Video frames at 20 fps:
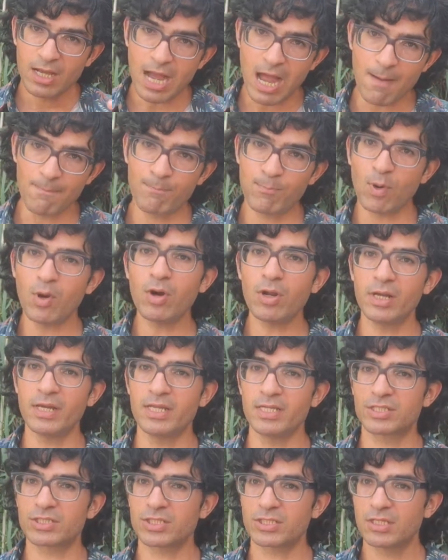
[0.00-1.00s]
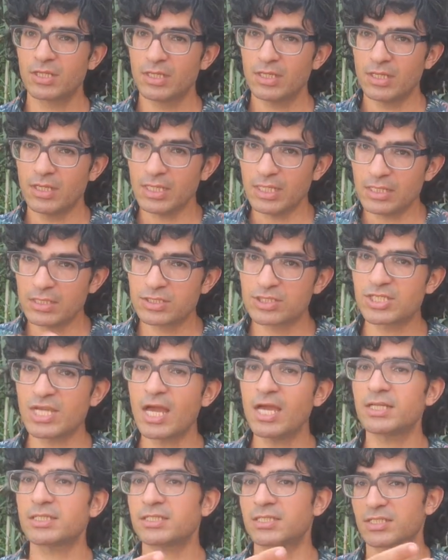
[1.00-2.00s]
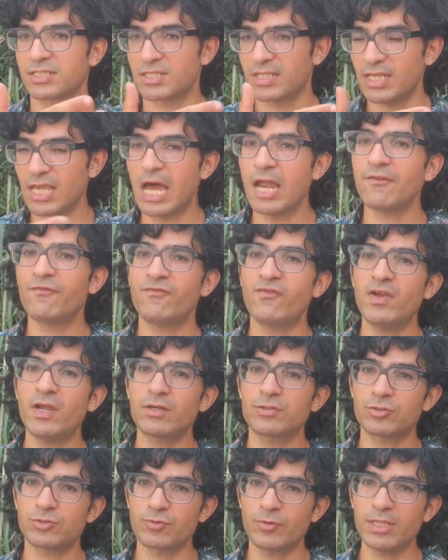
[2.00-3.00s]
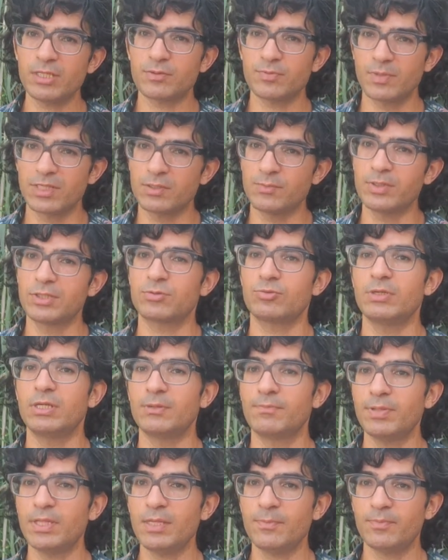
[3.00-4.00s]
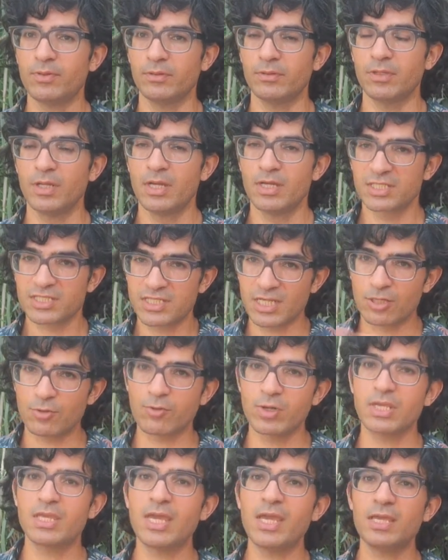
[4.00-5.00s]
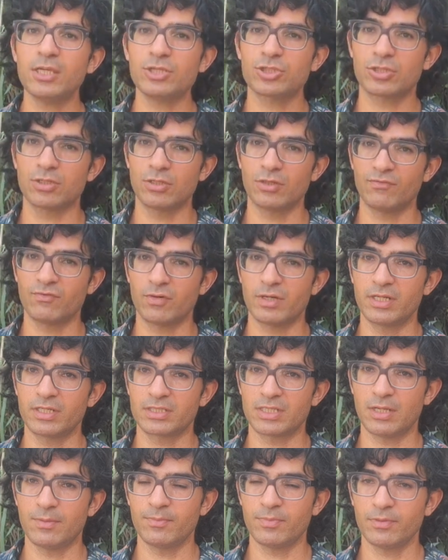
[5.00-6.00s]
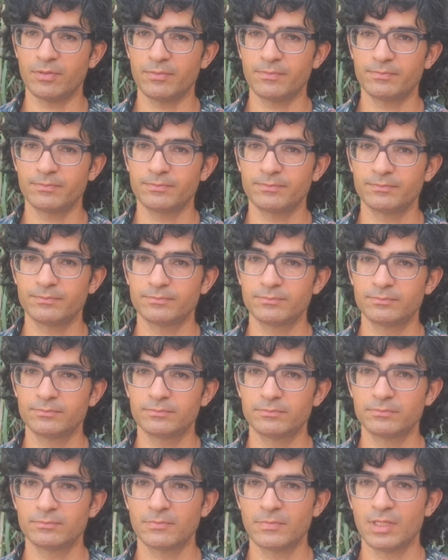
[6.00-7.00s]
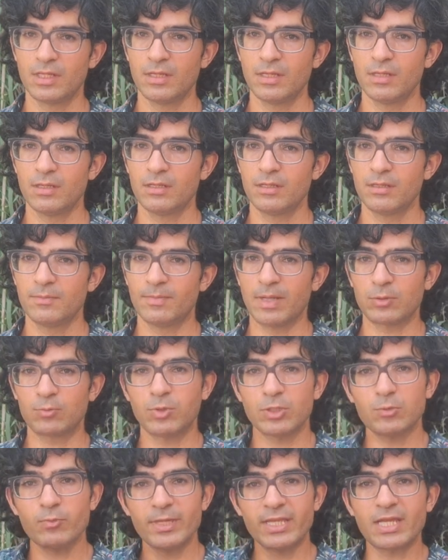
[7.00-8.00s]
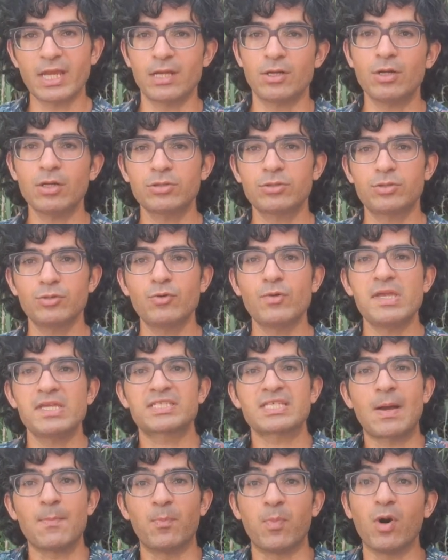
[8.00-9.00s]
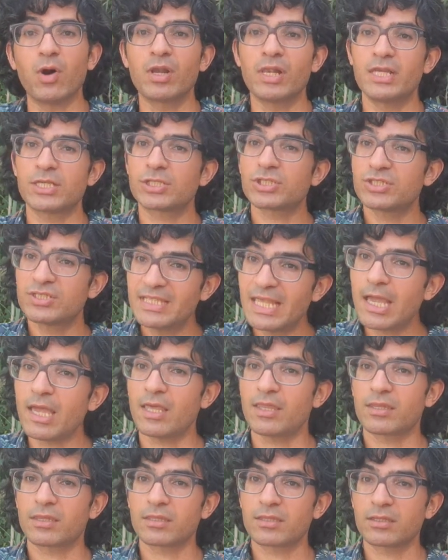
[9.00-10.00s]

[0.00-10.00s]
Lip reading: abolish injustice, the unfair treatment between people, segregation, for example. But what we cannot do is abolish death,